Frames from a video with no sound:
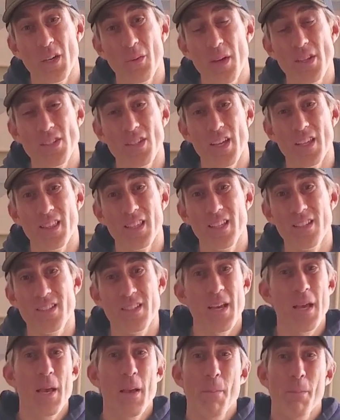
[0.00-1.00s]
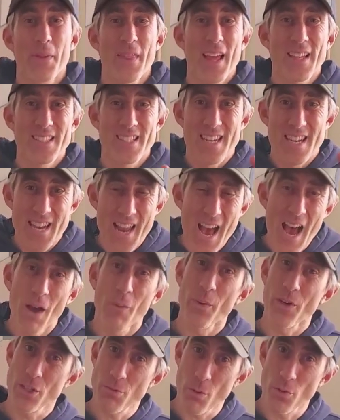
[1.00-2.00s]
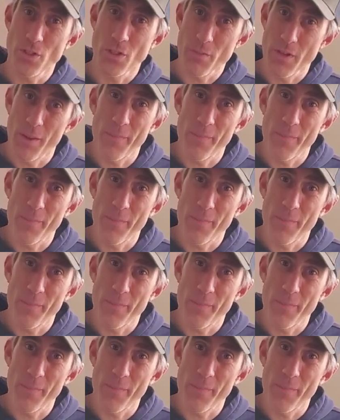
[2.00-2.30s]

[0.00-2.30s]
a race like this, but that's not what it's supposed to be